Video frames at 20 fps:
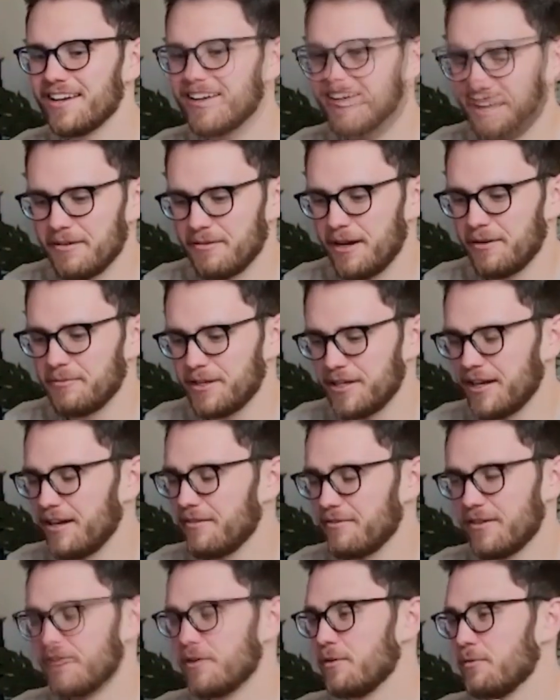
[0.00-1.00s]
I
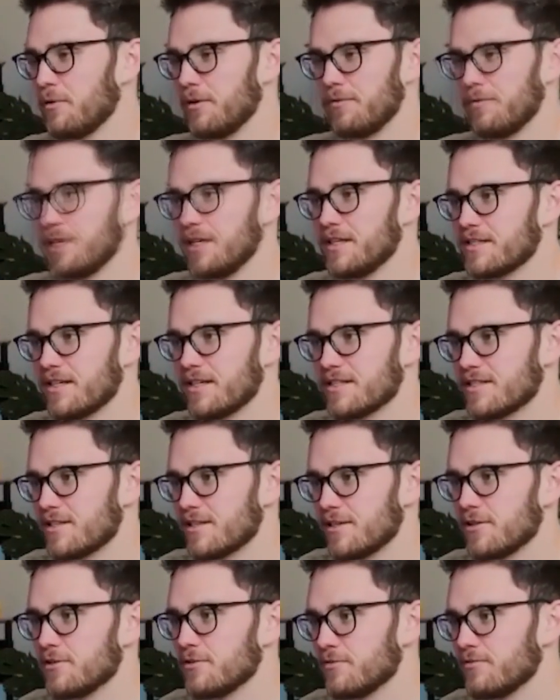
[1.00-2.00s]
mean, the place I see
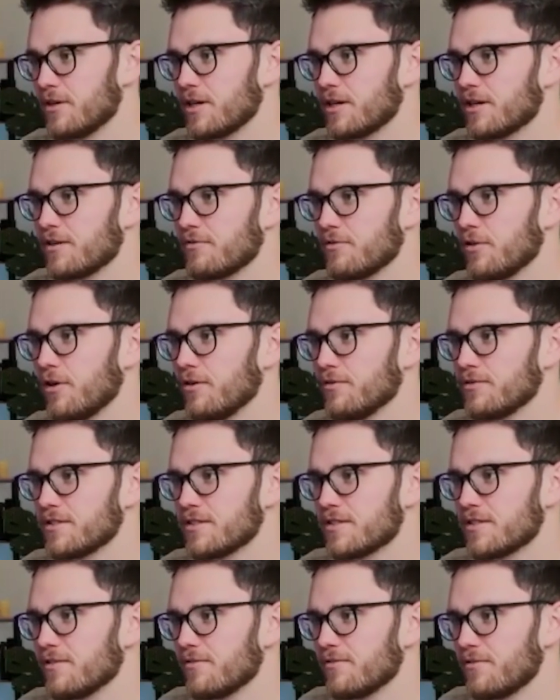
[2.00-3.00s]
you very involved
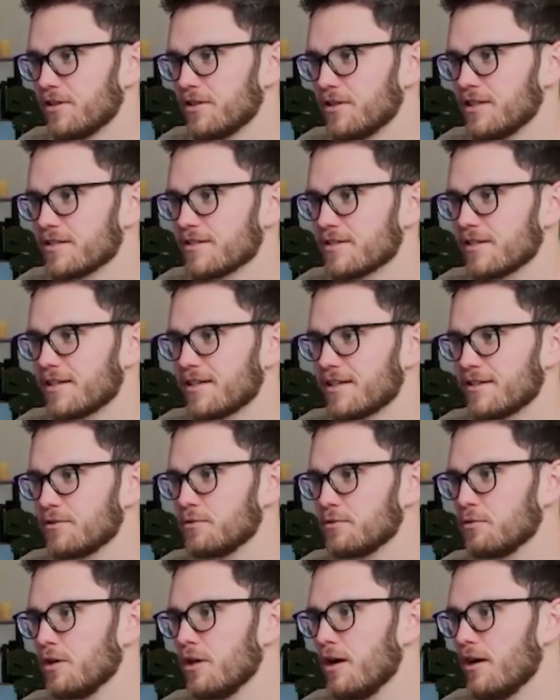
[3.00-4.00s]
is the affiliates. Like
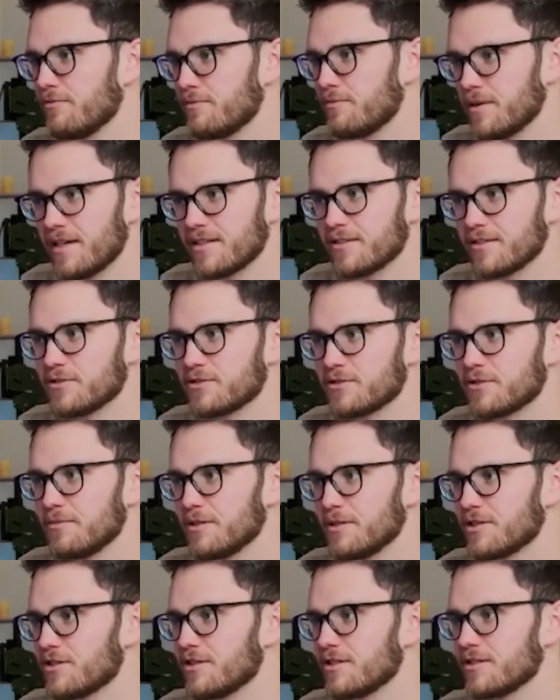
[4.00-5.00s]
you love paying those
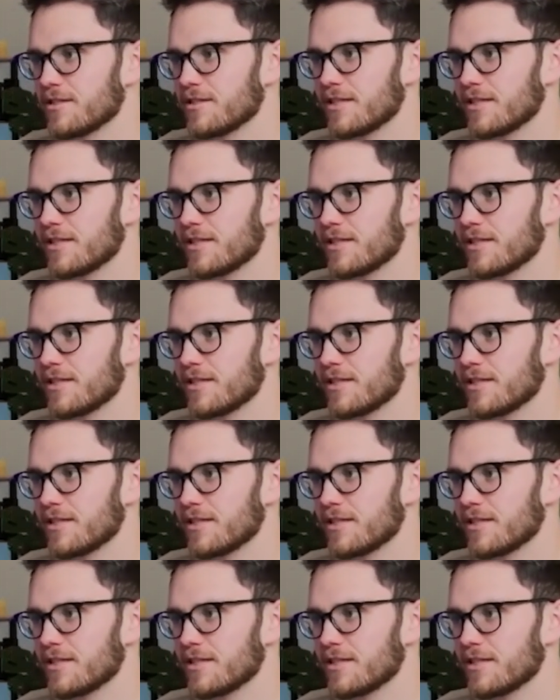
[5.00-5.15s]
commissions.